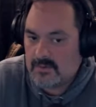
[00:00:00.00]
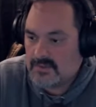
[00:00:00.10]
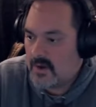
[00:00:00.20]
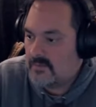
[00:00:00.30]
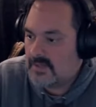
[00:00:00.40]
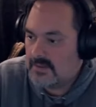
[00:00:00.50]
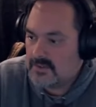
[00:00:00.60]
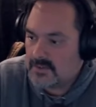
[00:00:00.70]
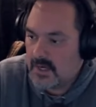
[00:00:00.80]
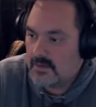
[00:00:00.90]
resolved, and
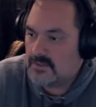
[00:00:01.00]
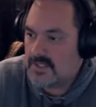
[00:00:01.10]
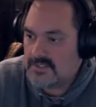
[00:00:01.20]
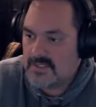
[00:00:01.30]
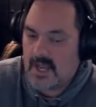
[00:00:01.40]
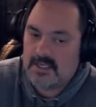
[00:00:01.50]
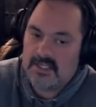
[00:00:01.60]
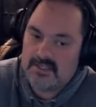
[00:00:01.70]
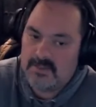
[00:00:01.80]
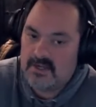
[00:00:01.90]
the trailer does not
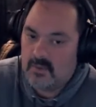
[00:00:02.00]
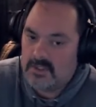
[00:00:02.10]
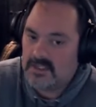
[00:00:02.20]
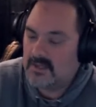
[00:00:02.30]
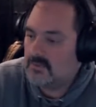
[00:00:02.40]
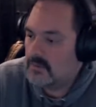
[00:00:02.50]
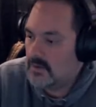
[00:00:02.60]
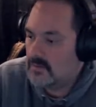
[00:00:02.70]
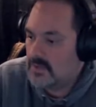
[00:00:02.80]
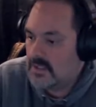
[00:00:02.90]
need to be going down the
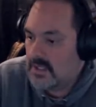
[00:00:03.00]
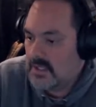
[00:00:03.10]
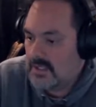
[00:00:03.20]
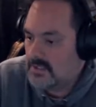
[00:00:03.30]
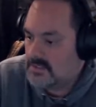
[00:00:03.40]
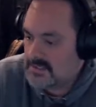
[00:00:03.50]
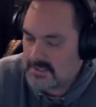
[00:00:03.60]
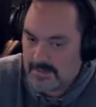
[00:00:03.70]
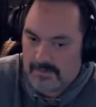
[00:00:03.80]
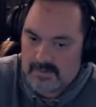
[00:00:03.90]
road. It's
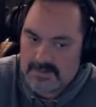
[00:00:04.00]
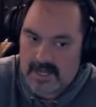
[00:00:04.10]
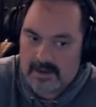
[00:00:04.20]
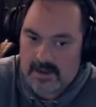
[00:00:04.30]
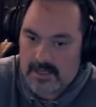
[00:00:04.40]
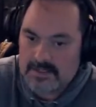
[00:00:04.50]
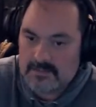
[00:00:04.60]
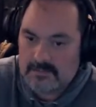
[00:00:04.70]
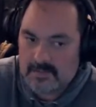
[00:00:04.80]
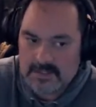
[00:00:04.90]
as simple as that, guys.
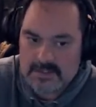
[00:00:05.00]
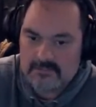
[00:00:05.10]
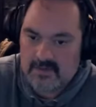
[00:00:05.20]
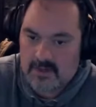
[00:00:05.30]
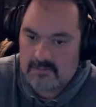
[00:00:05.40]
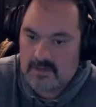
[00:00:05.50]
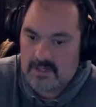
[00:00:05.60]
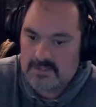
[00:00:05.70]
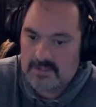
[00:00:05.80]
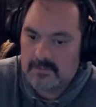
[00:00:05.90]
It's very,
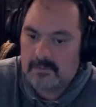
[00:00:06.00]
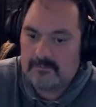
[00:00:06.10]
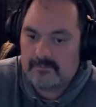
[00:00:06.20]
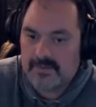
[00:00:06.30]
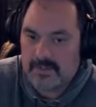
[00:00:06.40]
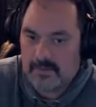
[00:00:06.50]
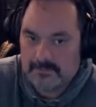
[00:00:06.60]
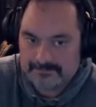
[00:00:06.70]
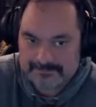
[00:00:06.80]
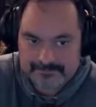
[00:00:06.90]
very simple.
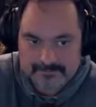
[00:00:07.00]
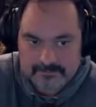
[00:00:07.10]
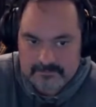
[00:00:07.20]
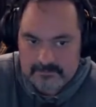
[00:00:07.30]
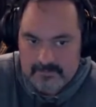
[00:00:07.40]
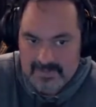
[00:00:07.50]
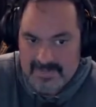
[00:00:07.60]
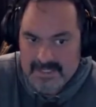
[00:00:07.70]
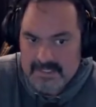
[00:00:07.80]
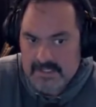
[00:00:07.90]
So
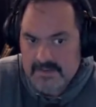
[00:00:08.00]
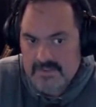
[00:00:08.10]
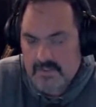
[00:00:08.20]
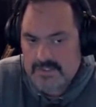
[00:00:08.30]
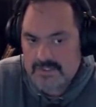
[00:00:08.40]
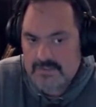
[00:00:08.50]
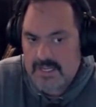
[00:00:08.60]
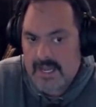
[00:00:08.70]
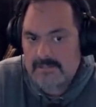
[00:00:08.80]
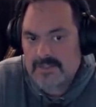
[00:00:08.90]
basically, there's only two
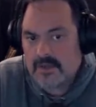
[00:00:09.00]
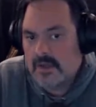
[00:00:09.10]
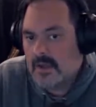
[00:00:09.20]
tabs